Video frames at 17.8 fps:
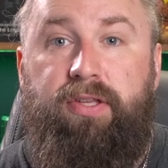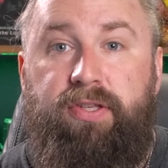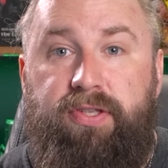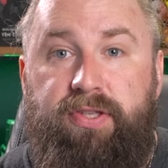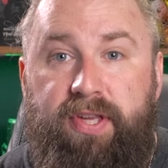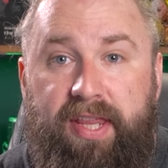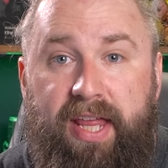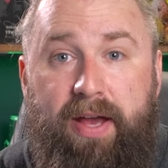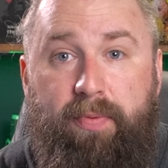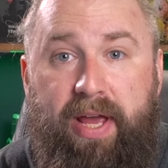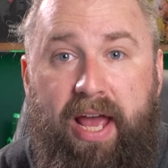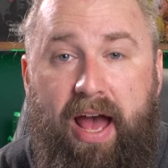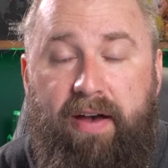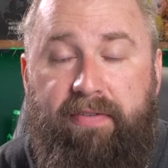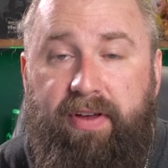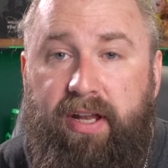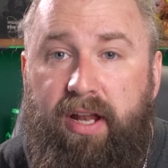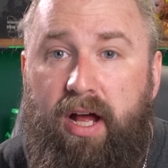So there we
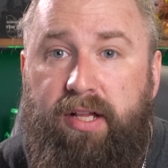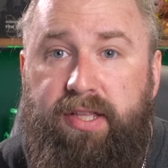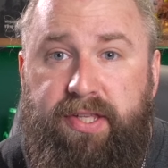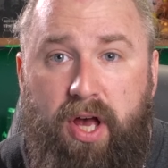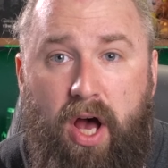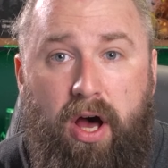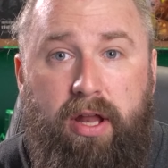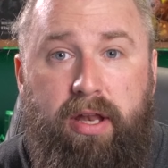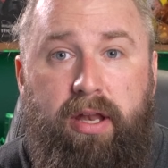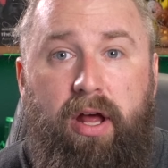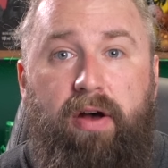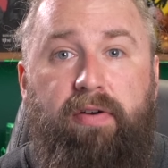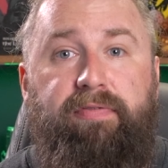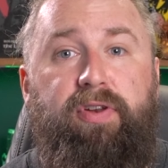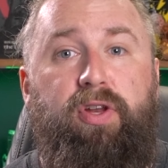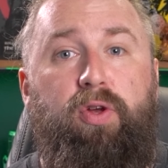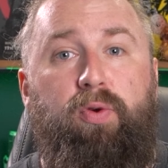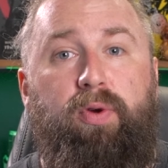have it, a ton
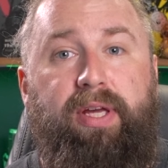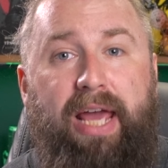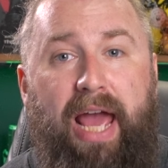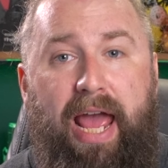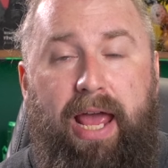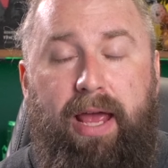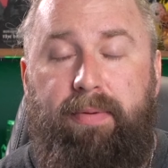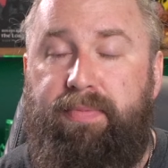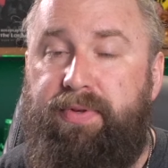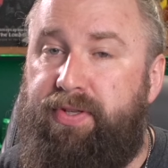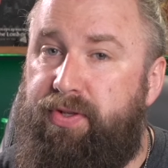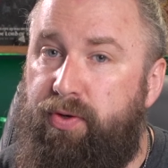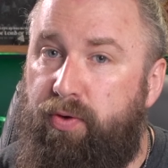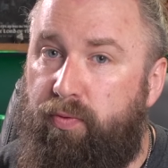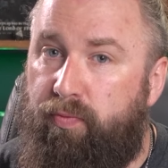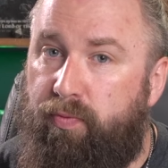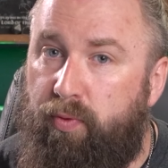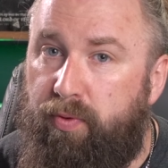of new games,
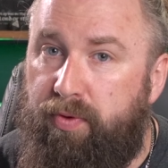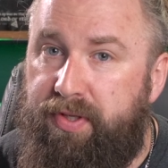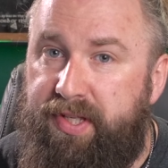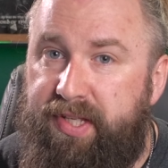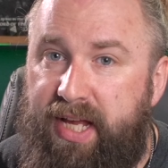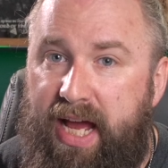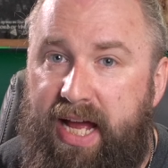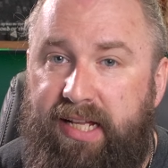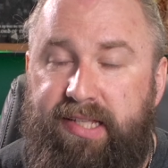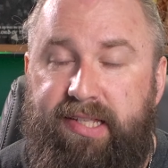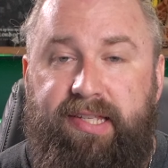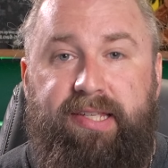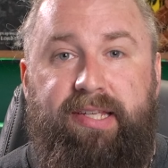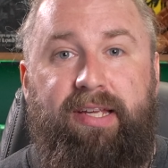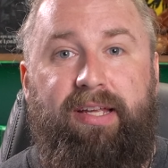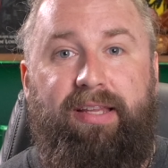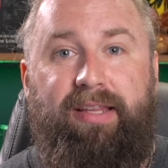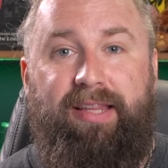new rule
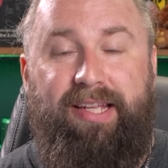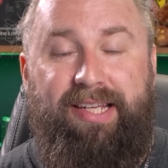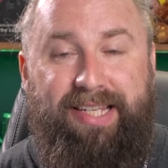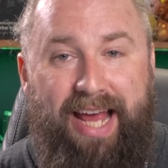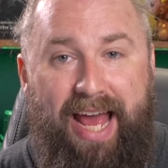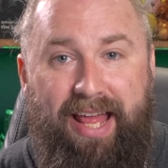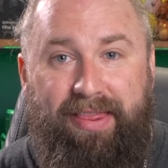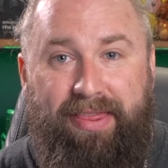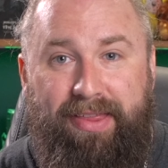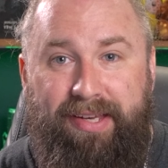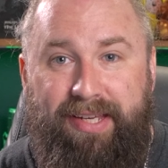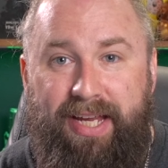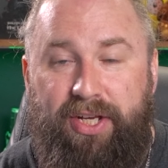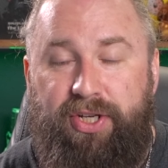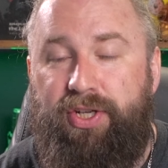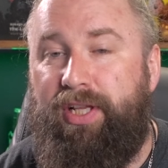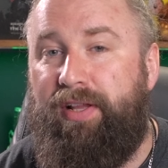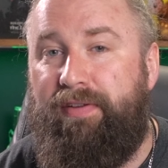sets, the 10th
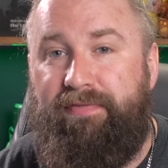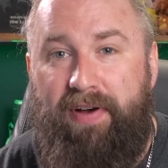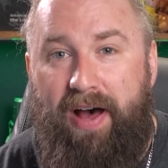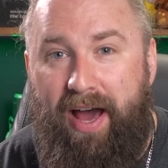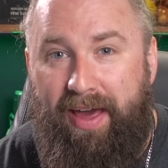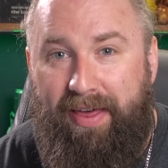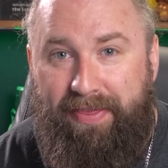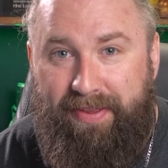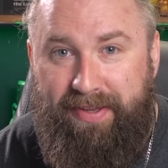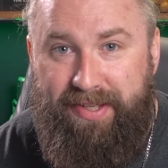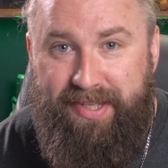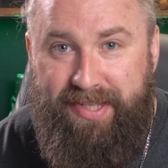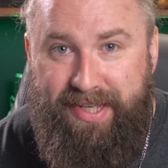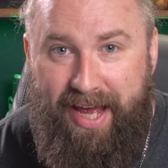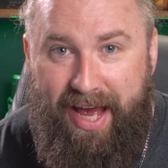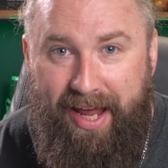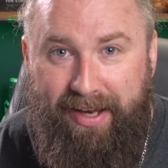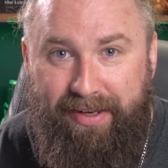edition Leviathan
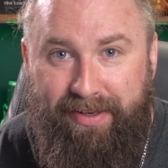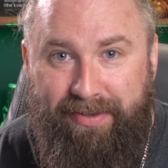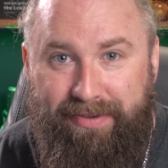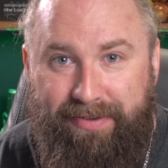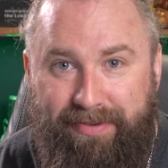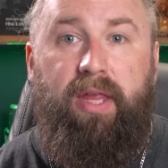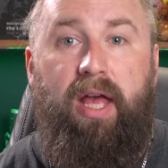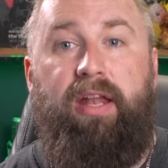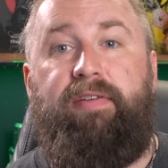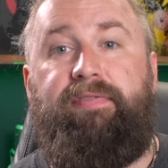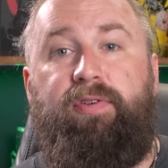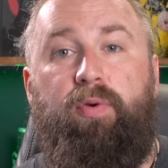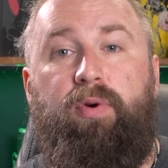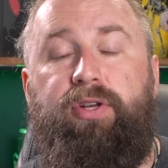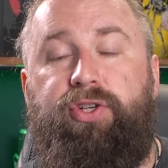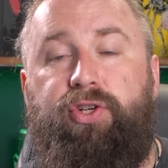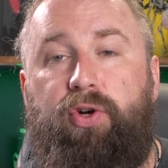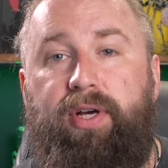set. And if
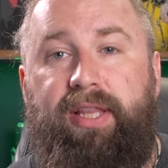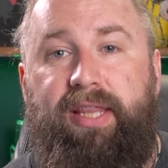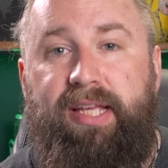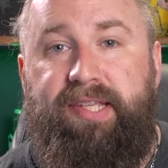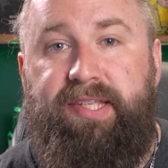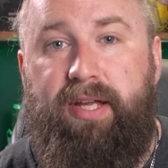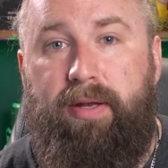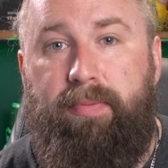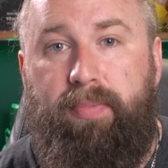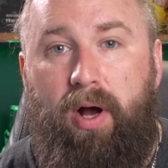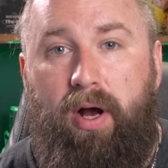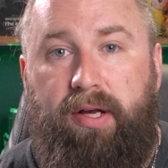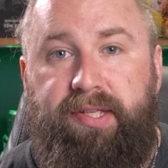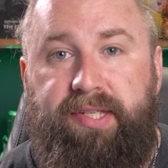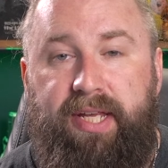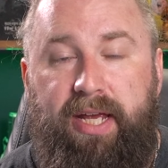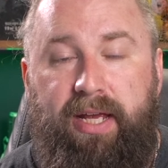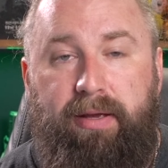you enjoyed this
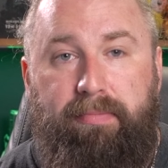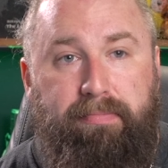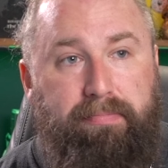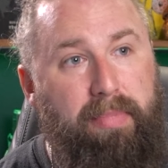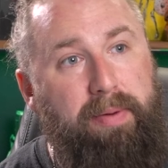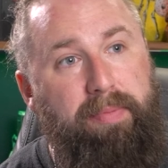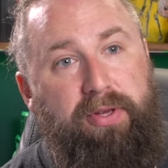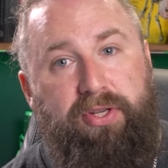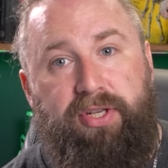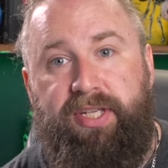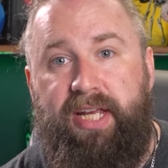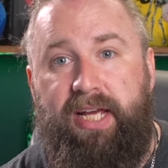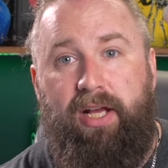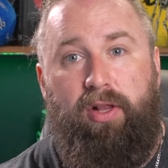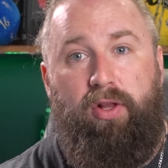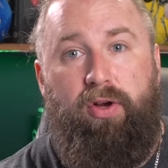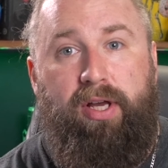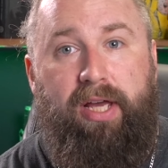unboxing, maybe you should take
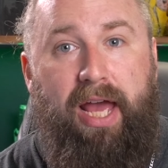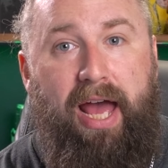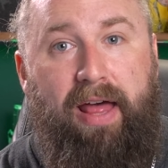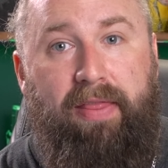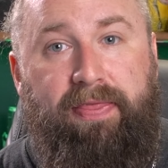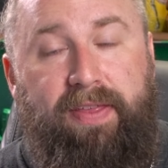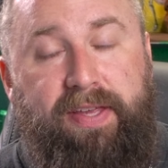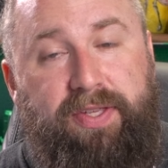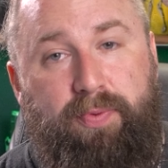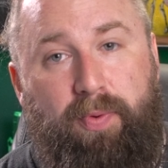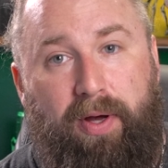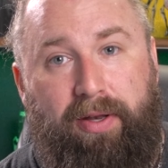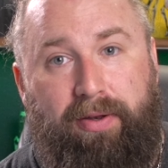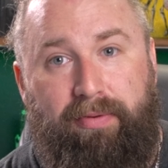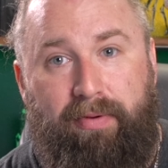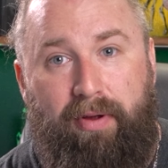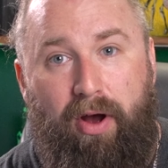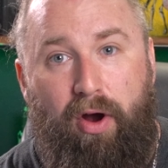a look at this
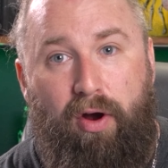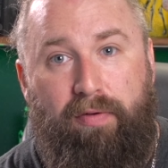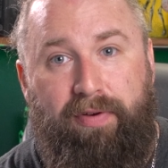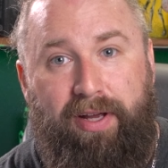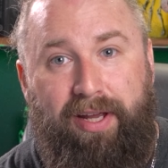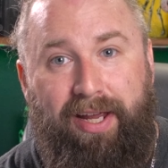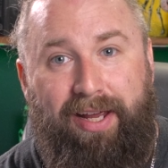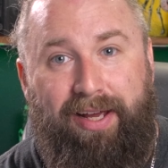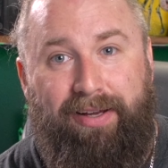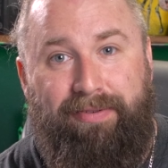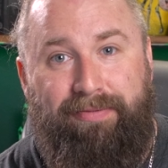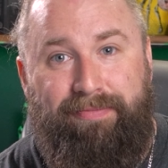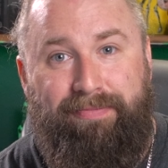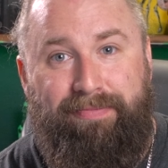one over here.